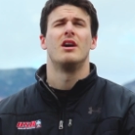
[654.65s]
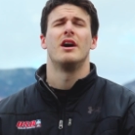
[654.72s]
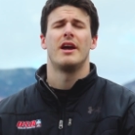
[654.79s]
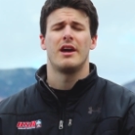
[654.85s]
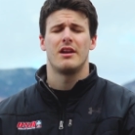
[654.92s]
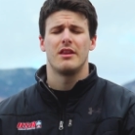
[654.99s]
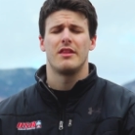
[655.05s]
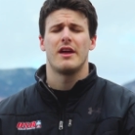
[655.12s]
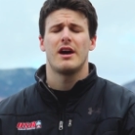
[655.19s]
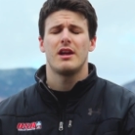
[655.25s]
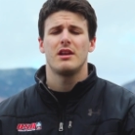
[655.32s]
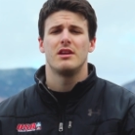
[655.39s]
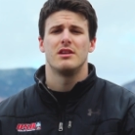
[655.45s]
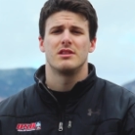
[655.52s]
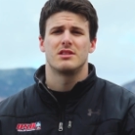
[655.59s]
Ahead of
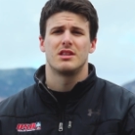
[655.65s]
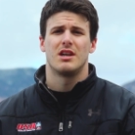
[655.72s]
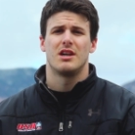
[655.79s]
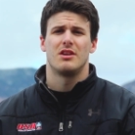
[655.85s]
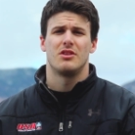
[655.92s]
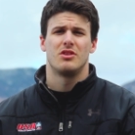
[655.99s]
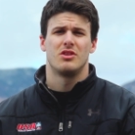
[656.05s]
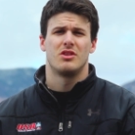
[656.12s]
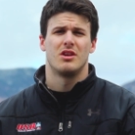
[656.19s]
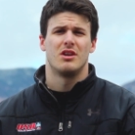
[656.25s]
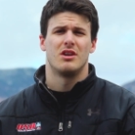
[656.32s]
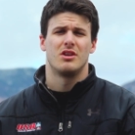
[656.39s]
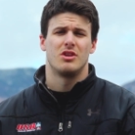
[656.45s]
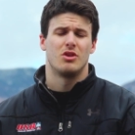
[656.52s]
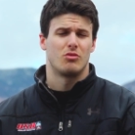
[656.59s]
that is uh,
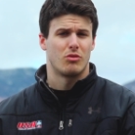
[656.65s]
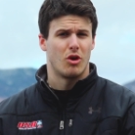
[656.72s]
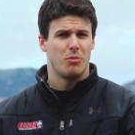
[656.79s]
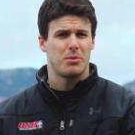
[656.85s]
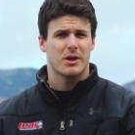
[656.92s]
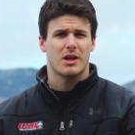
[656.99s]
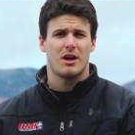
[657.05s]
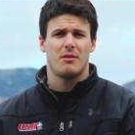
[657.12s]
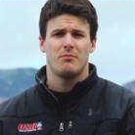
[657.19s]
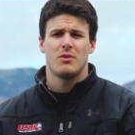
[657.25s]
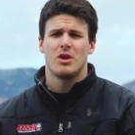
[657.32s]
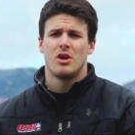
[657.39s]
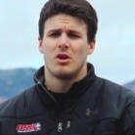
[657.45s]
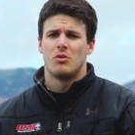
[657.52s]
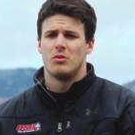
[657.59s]
the Europa Cup,
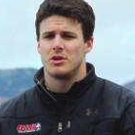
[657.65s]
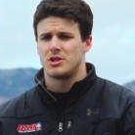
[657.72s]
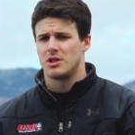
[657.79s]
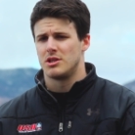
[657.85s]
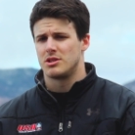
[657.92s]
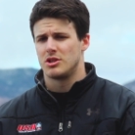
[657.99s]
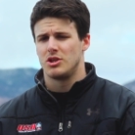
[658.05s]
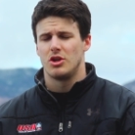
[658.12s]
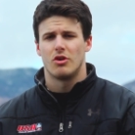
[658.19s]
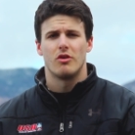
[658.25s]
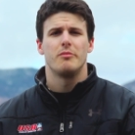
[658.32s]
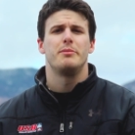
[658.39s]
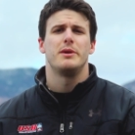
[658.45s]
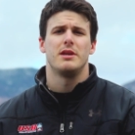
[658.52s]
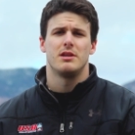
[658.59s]
which is a
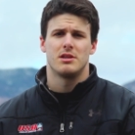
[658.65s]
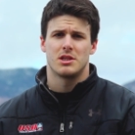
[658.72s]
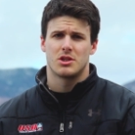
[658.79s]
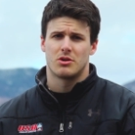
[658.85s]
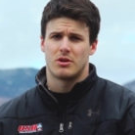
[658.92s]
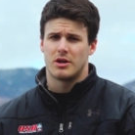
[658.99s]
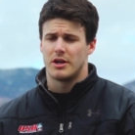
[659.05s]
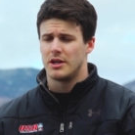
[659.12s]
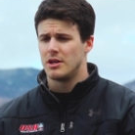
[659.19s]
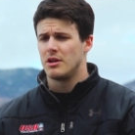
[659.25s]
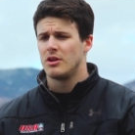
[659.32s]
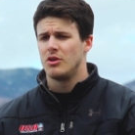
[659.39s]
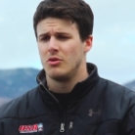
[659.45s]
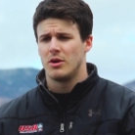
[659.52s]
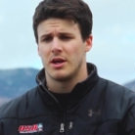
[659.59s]
European tour, and
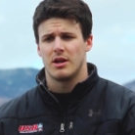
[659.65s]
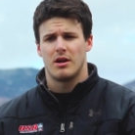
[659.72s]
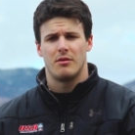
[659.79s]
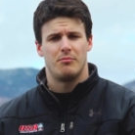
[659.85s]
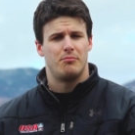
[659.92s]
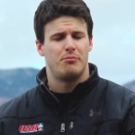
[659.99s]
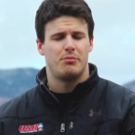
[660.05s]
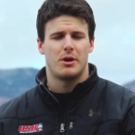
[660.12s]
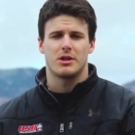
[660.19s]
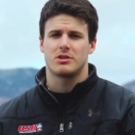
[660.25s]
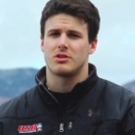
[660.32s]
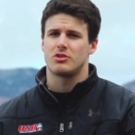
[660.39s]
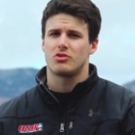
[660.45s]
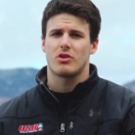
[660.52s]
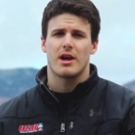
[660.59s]
you hit a bunch
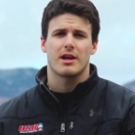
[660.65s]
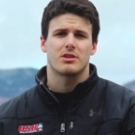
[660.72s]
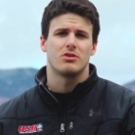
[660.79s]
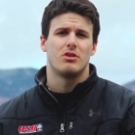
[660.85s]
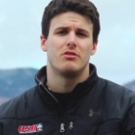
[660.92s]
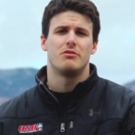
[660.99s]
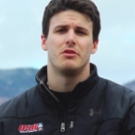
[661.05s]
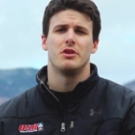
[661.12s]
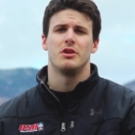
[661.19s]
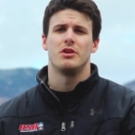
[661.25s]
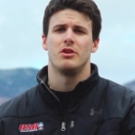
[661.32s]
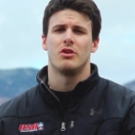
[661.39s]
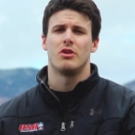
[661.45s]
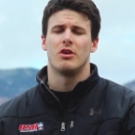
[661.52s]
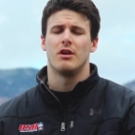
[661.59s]
of tracks over in
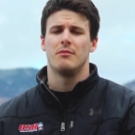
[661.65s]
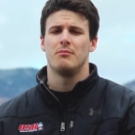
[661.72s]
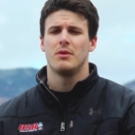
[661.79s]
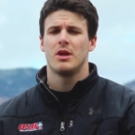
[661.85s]
Europe.